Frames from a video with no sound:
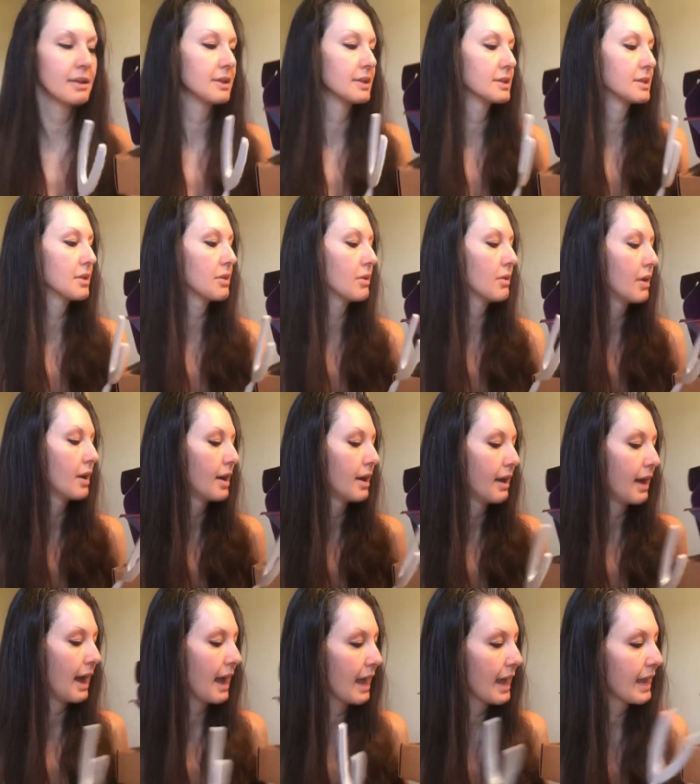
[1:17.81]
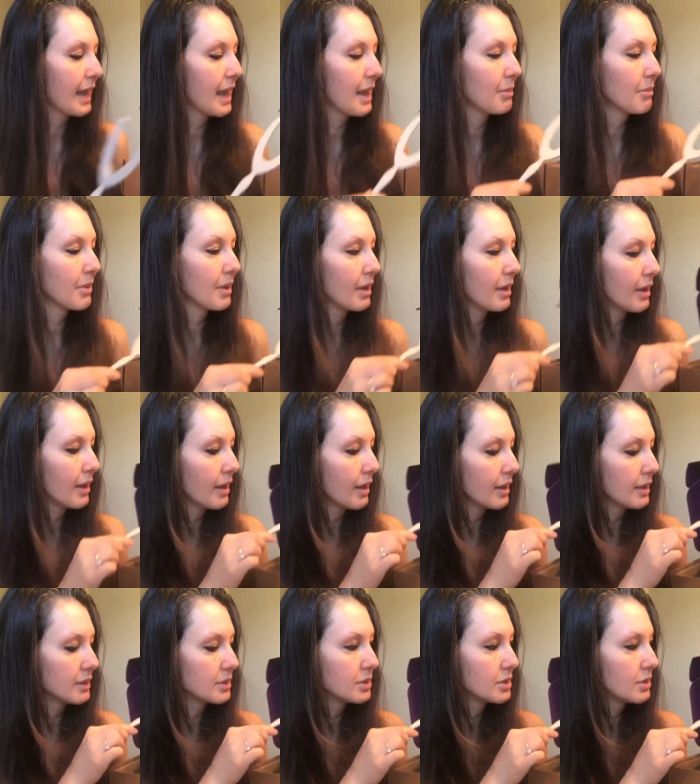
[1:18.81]
So I came
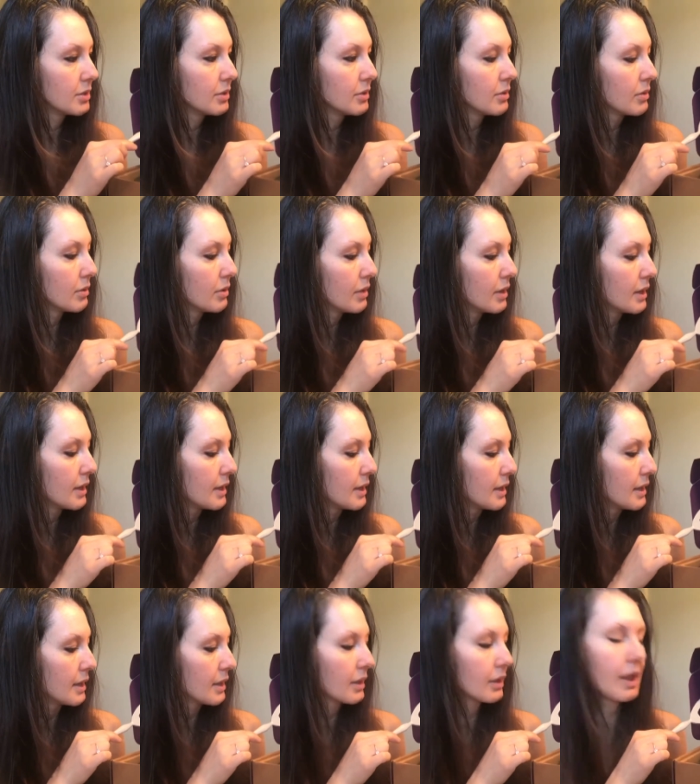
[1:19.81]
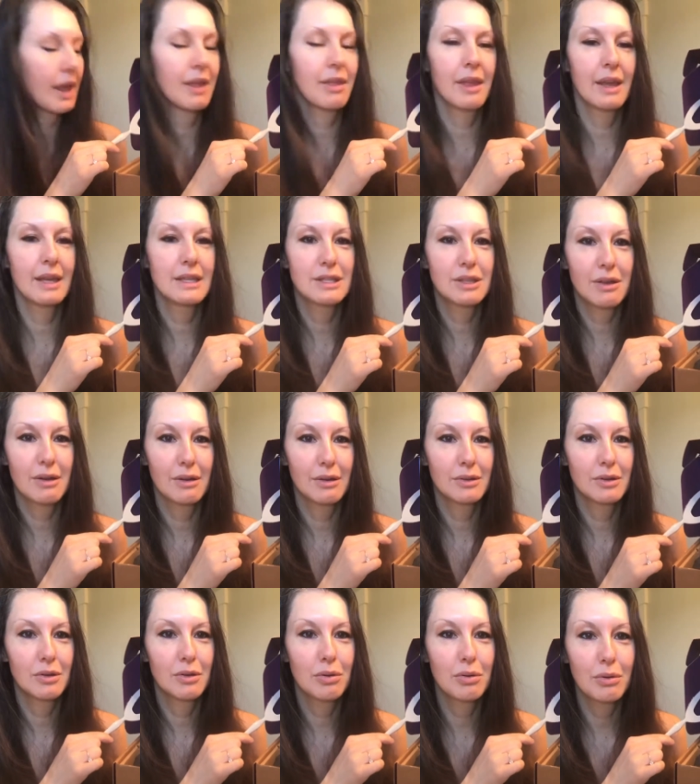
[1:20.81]
to, I think it's called
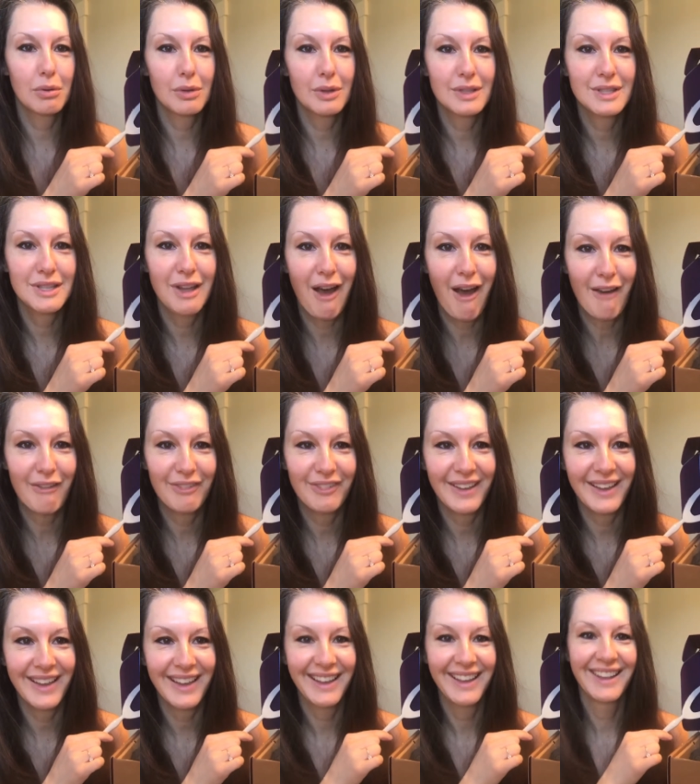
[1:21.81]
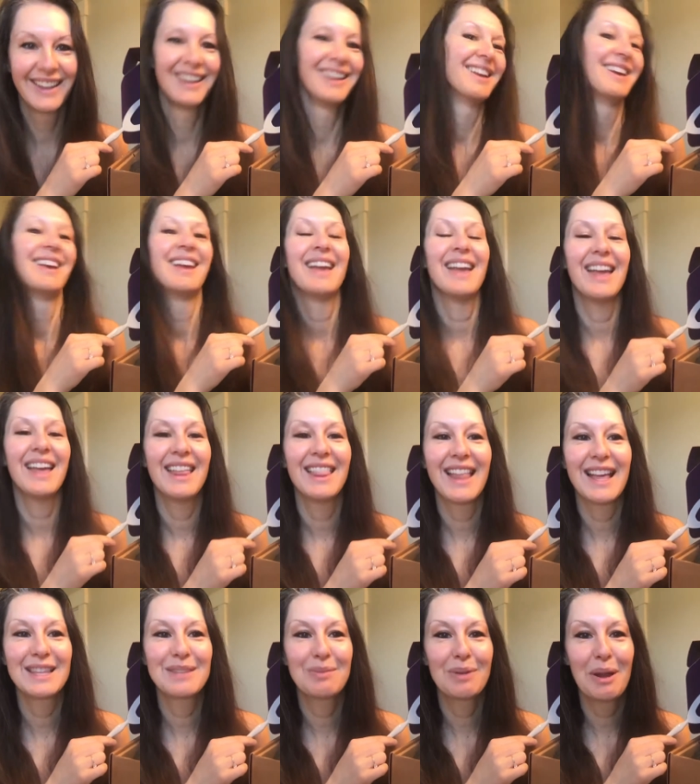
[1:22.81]
Cool Toffee, and
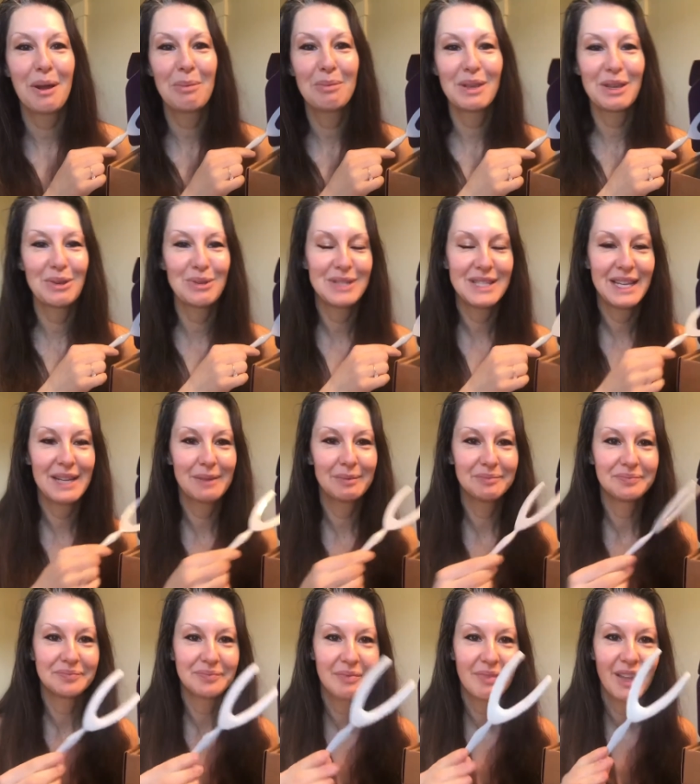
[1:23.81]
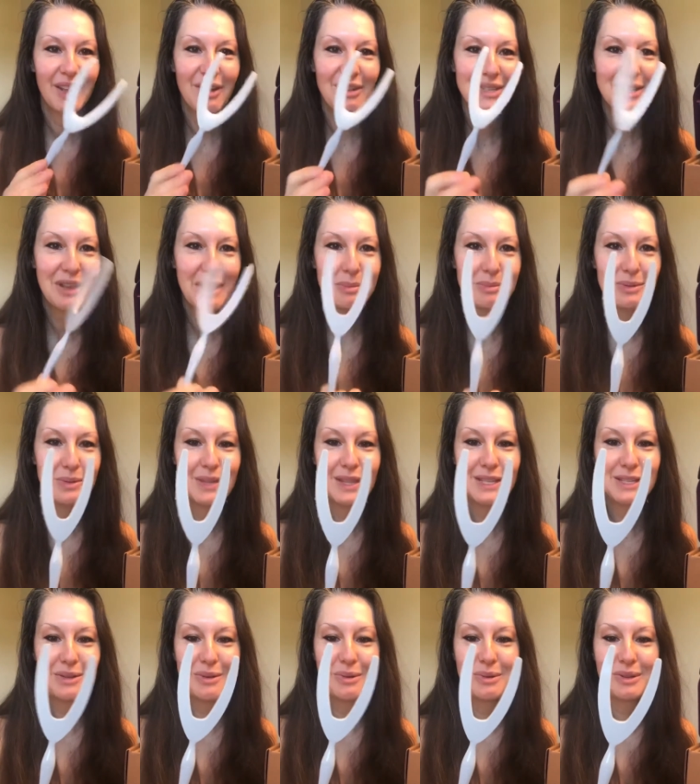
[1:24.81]
that's what I'll be using. It also comes with this
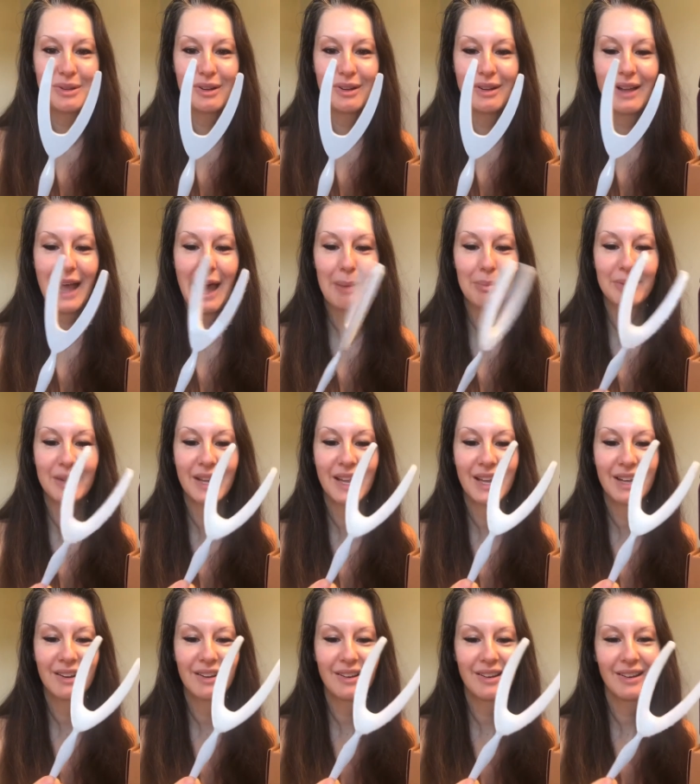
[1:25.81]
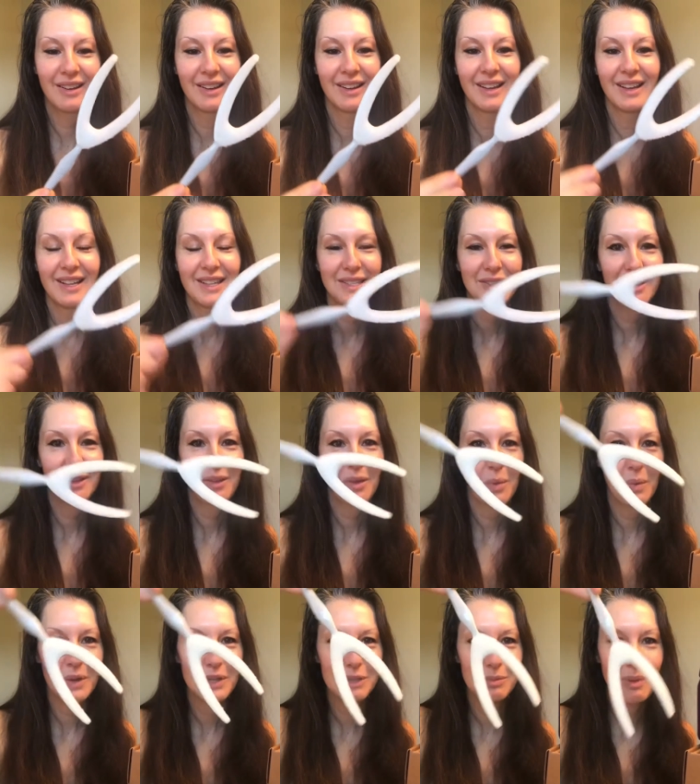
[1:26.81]
cool little applicator. It's called the
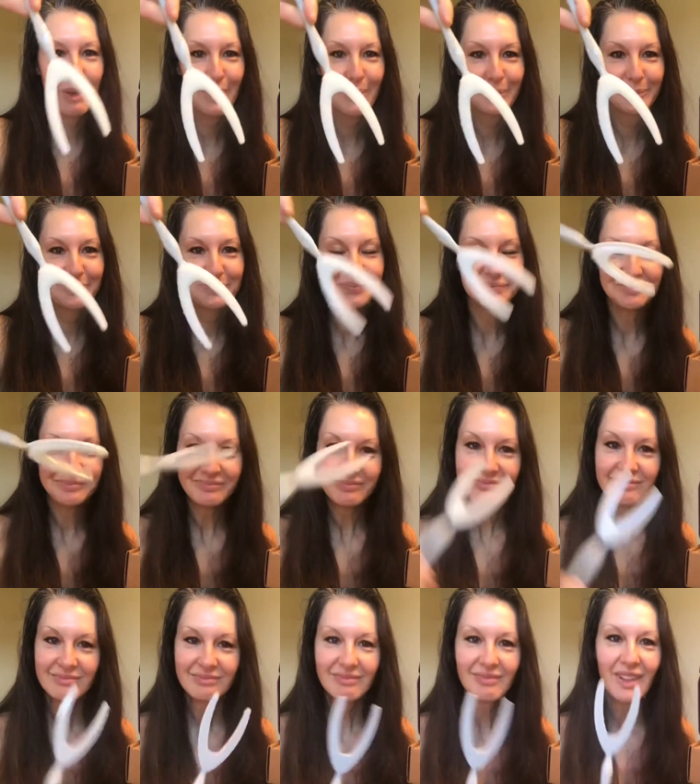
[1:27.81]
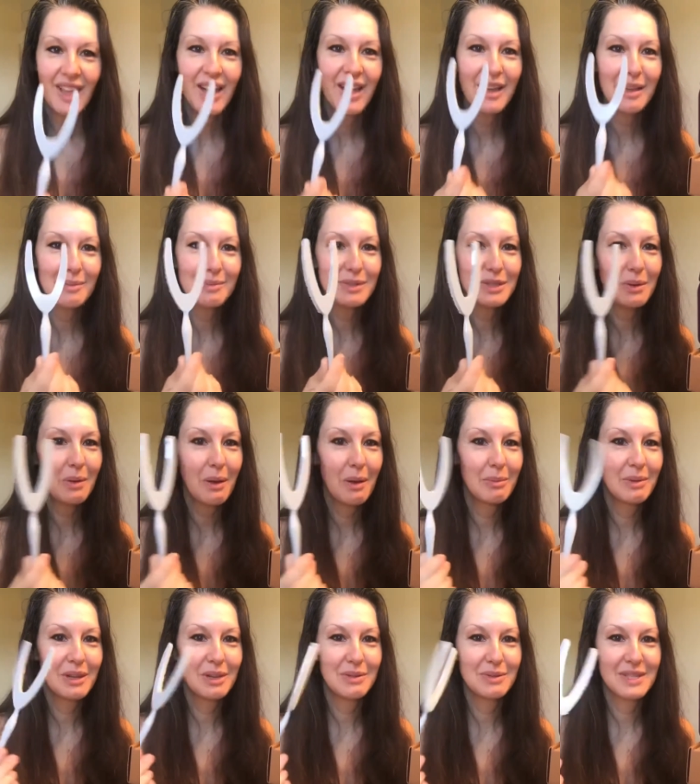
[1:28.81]
Wishbone. So I'll be
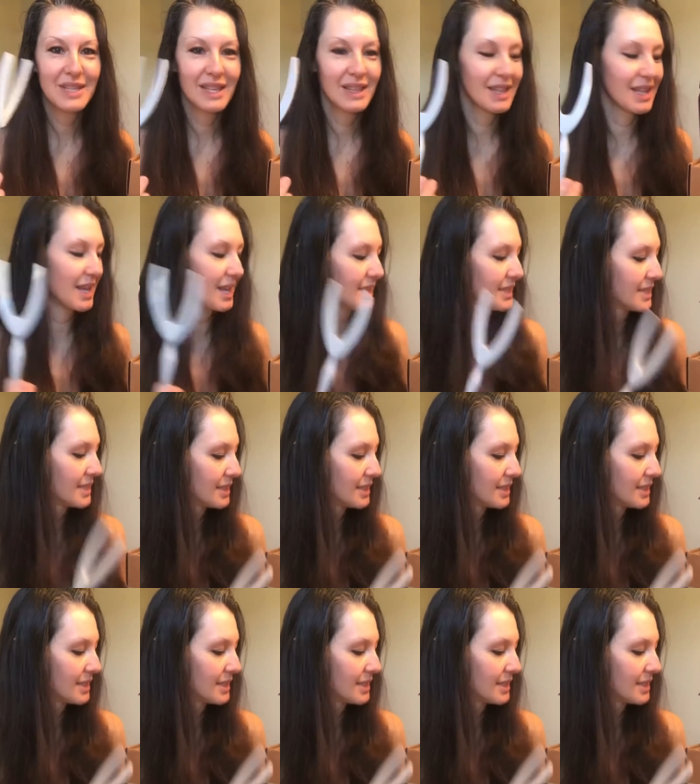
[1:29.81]
using this.